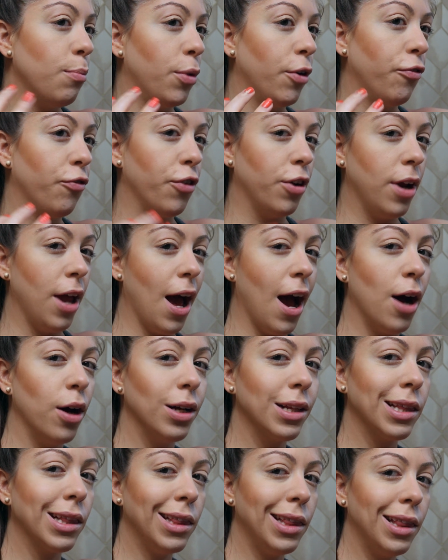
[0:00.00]
but for
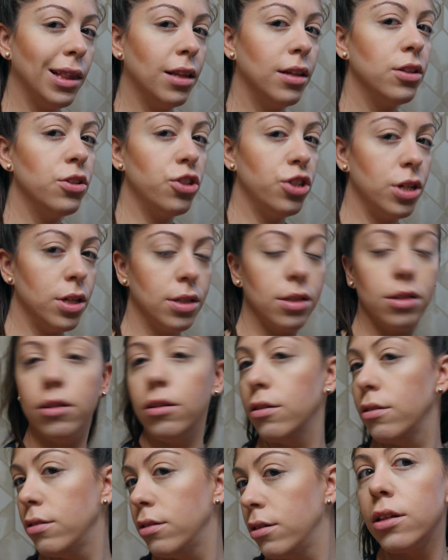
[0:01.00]
now,
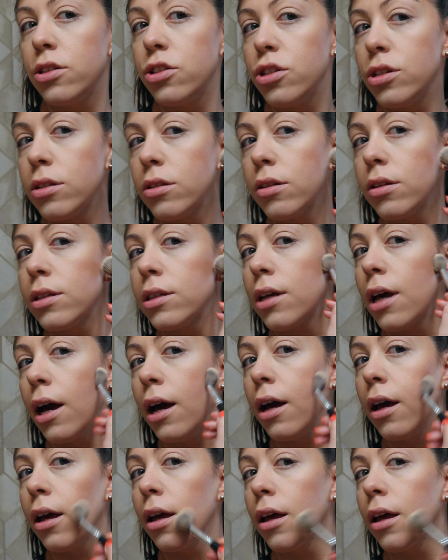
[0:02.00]
chisel. Let's chisel this guy.